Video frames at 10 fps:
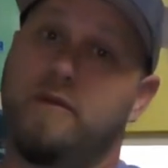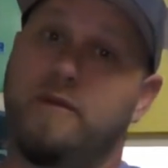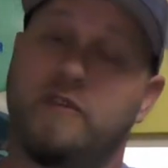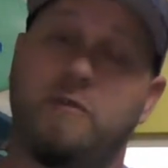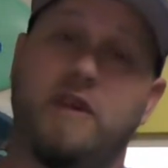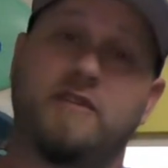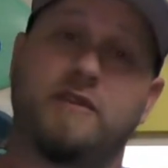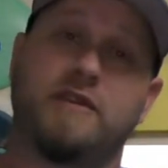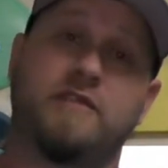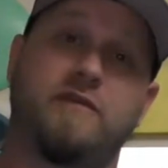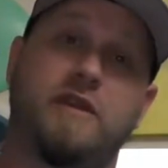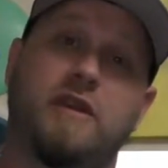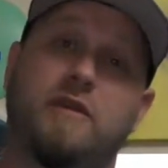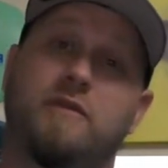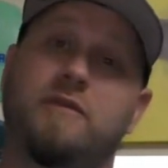for sponsoring this
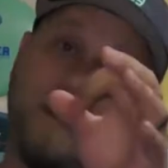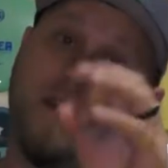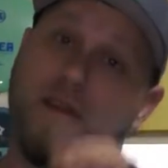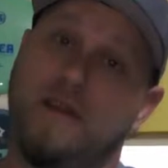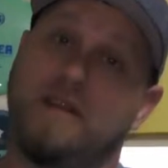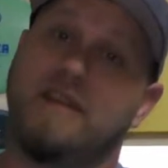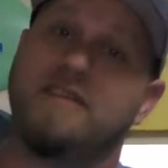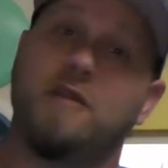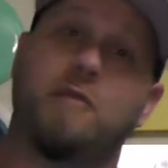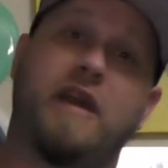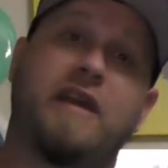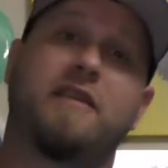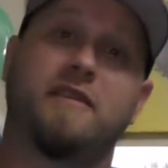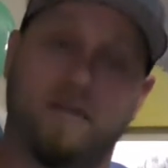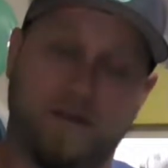video. Let's get back
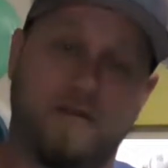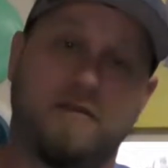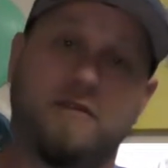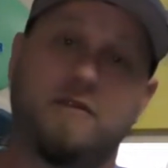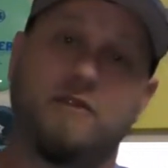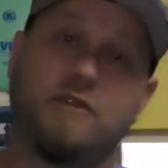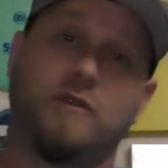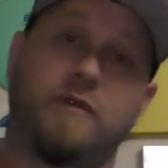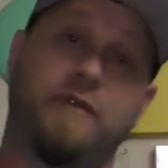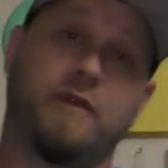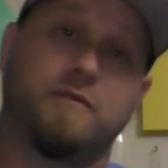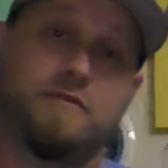to the review.